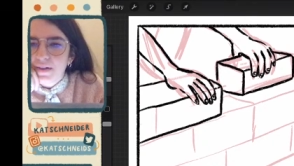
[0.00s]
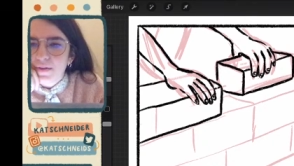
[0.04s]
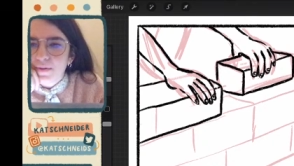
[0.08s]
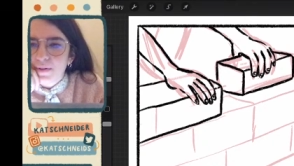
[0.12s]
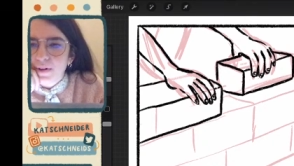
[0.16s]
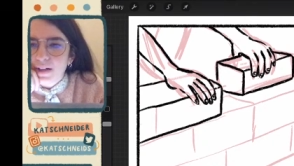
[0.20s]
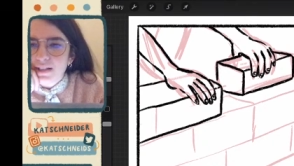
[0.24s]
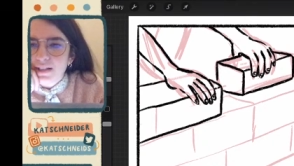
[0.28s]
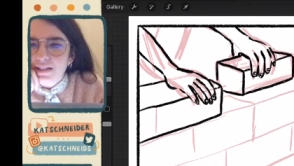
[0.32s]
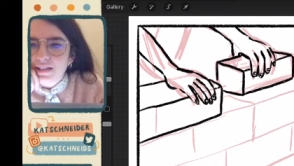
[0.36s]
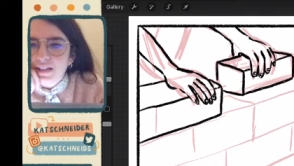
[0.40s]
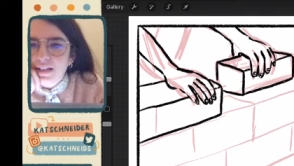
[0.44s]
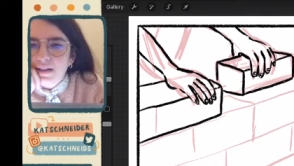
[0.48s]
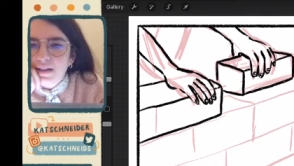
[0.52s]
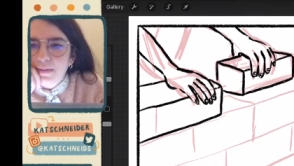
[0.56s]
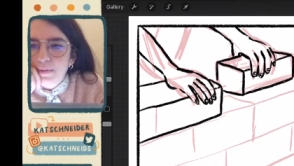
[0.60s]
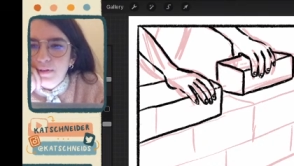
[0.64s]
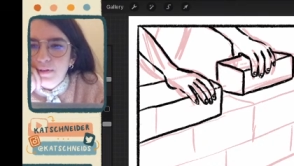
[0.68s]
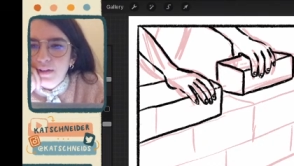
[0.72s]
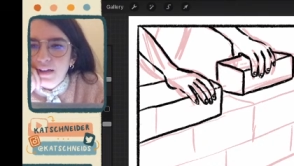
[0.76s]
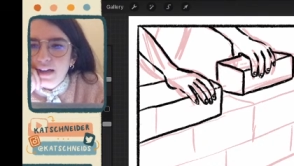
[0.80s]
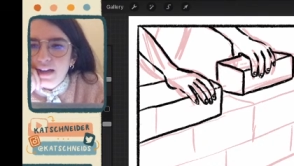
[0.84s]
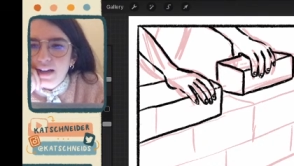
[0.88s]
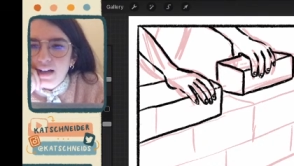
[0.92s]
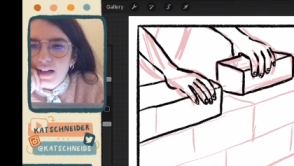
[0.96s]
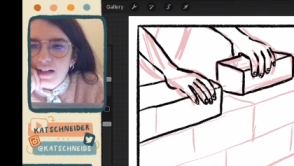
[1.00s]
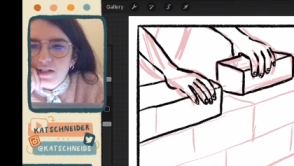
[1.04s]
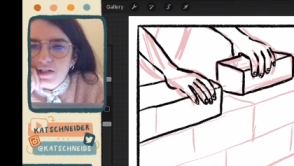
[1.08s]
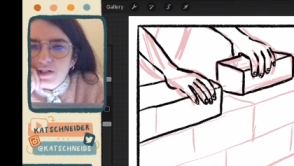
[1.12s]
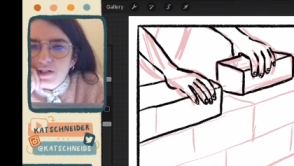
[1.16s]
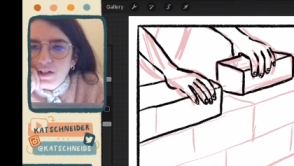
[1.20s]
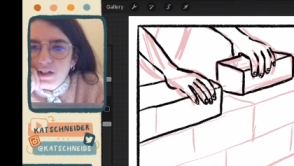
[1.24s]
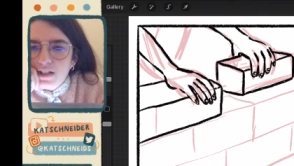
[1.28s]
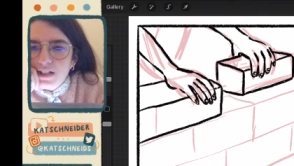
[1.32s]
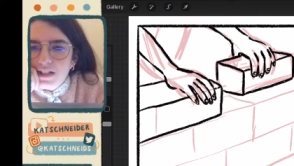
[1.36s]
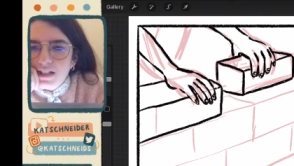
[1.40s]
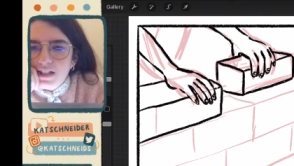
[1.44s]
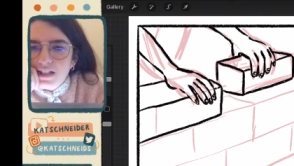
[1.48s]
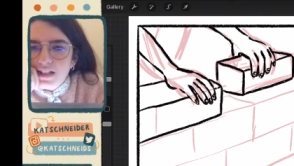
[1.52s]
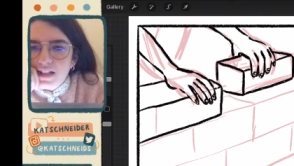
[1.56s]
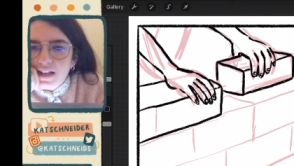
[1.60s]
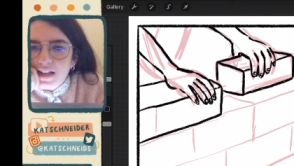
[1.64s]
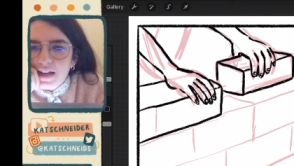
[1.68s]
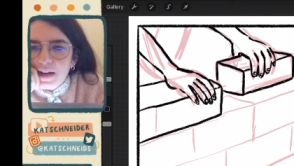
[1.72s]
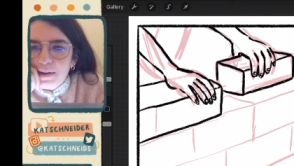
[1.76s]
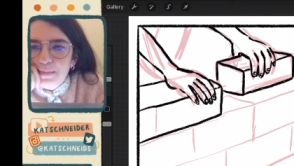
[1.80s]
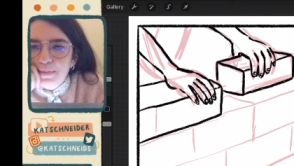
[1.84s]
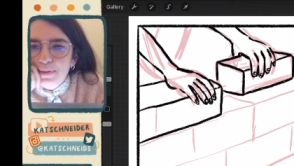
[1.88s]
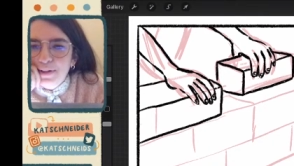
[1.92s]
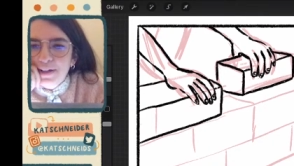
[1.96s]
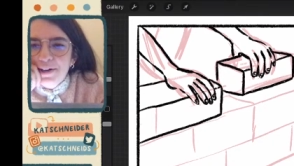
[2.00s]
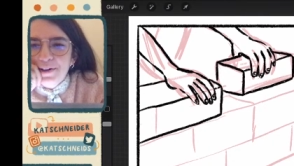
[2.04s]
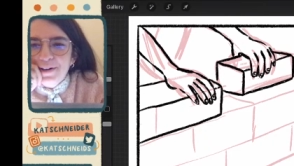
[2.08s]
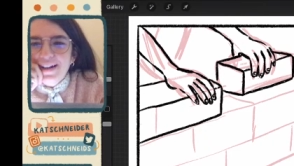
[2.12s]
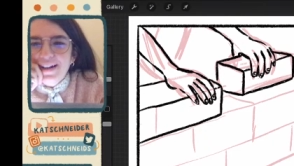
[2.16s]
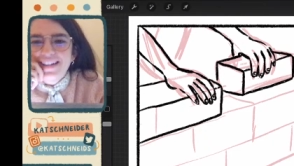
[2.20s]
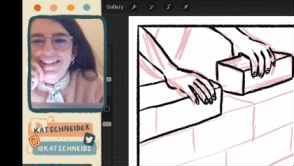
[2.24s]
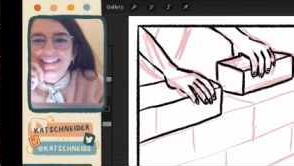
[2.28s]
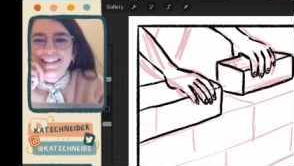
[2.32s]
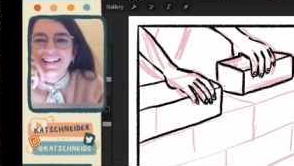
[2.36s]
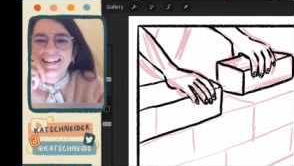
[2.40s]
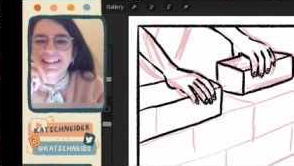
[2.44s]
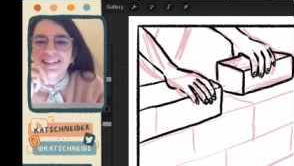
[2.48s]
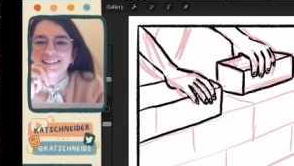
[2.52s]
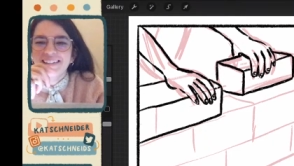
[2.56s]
When I sleep late, I usually just say I blew it.